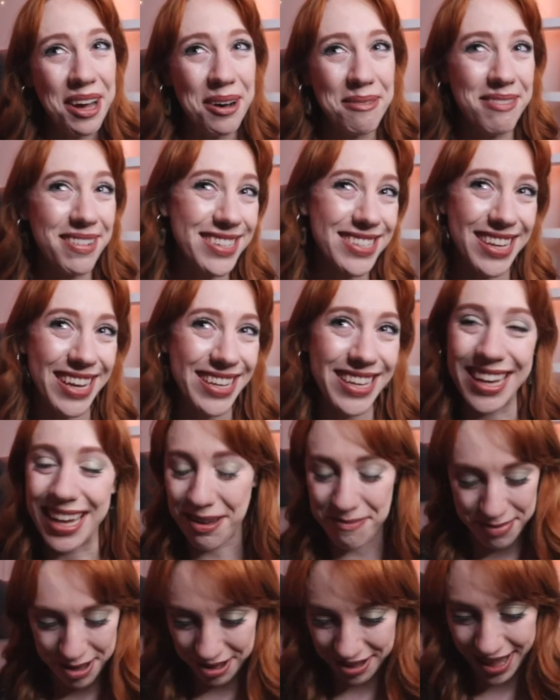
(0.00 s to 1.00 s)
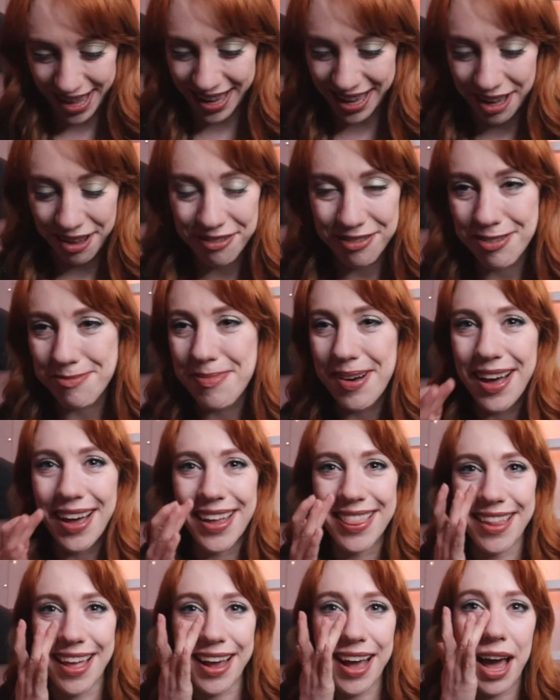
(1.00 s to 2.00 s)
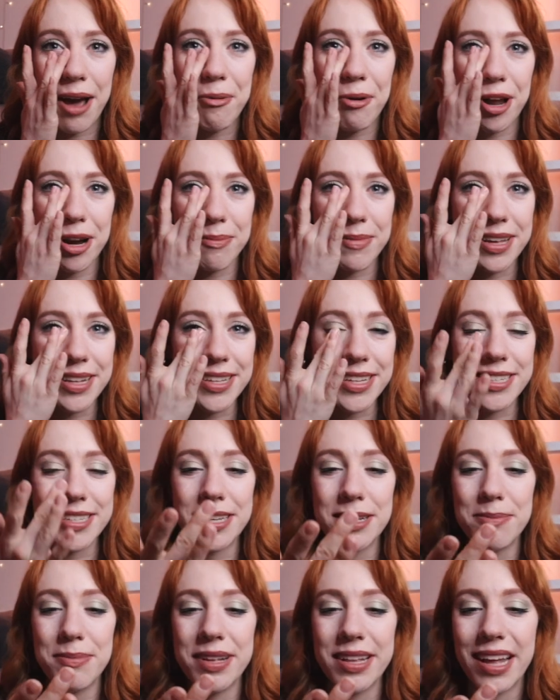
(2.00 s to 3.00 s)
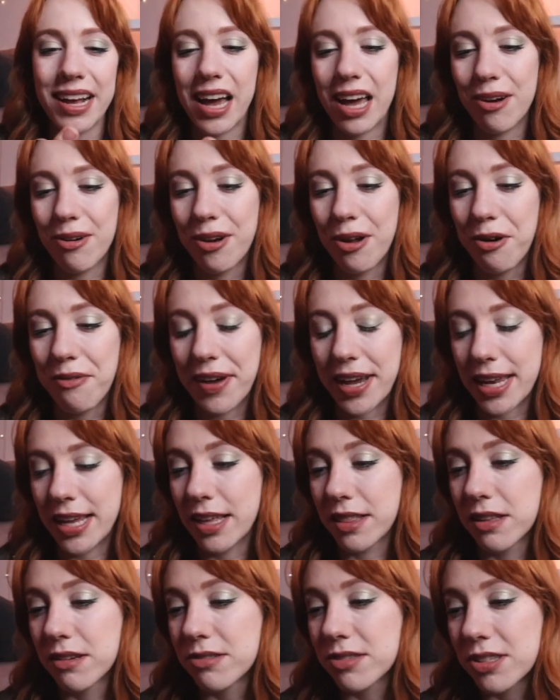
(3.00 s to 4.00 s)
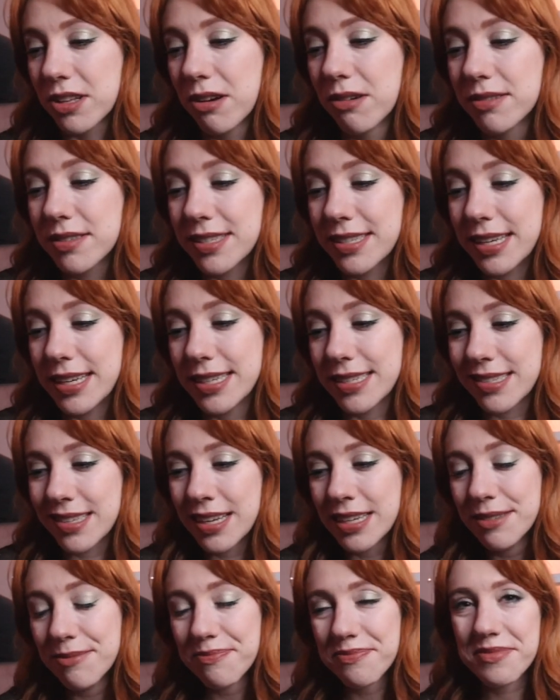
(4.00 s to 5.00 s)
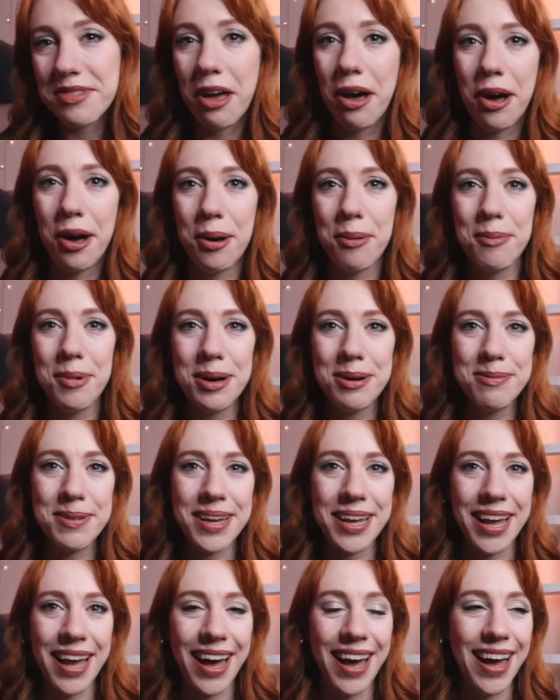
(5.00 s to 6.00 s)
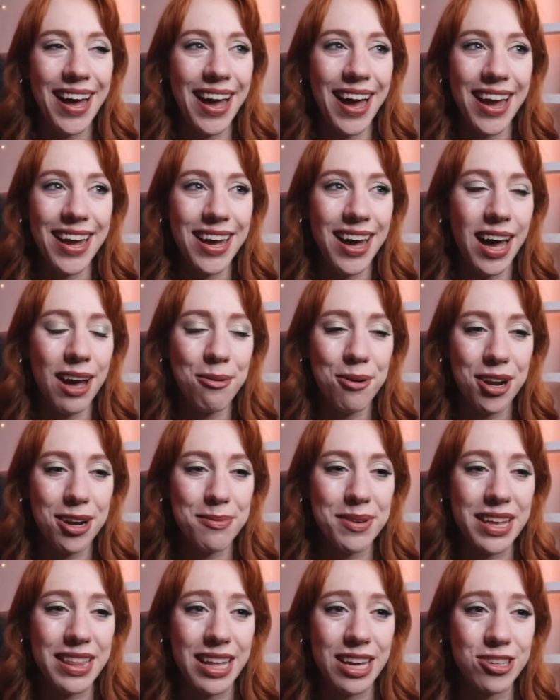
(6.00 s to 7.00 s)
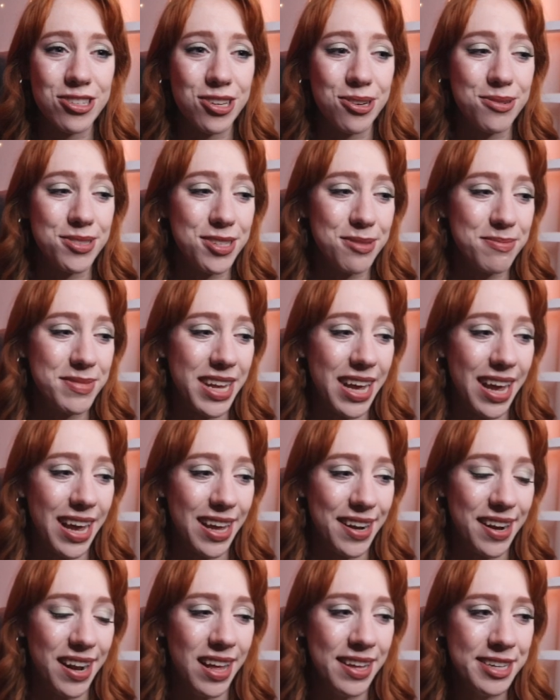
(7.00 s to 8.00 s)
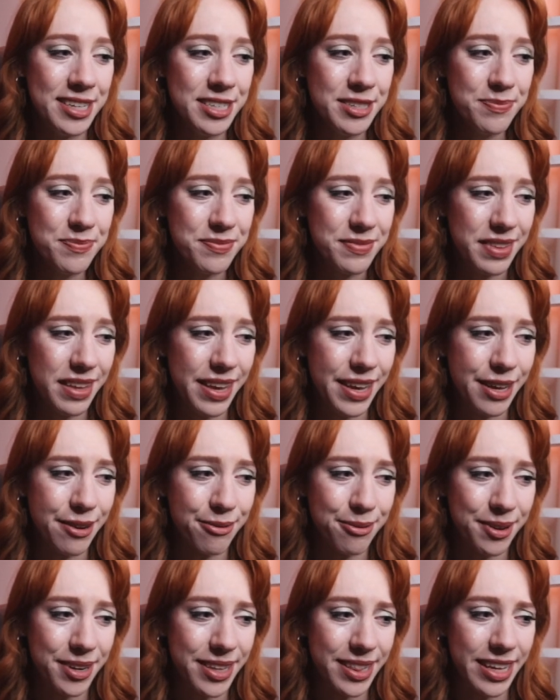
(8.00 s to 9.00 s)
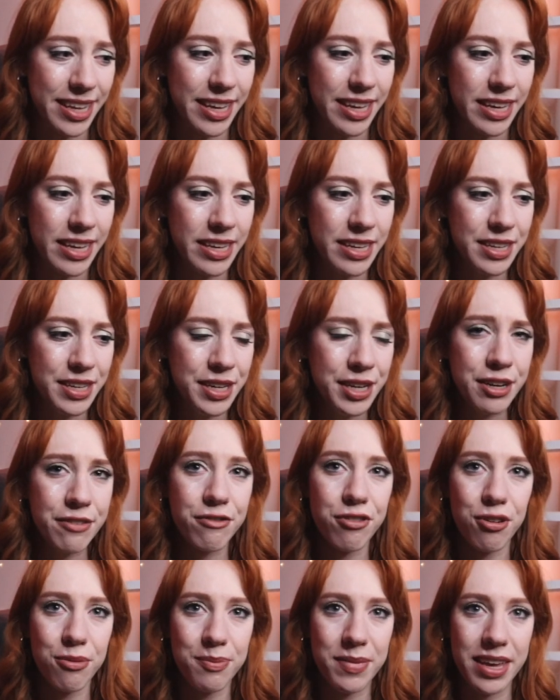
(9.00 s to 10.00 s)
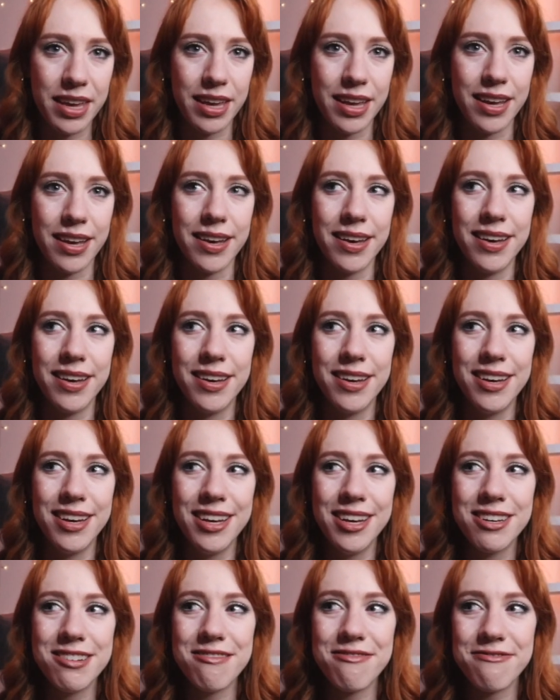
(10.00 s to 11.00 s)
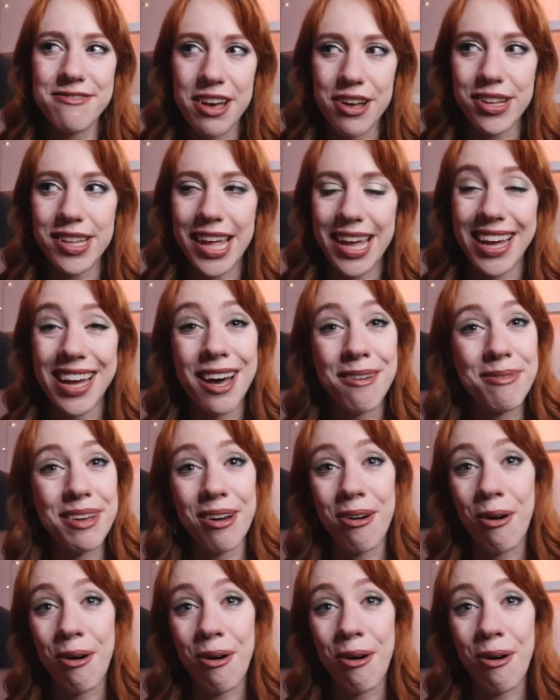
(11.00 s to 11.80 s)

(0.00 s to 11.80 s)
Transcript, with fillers: um, because I can't belt like Elphaba and like I want to be Glinda, but like I don't know if I can hit those notes sis. Um, but yeah, I, I want to be in that show someday and it really, for me, felt like coming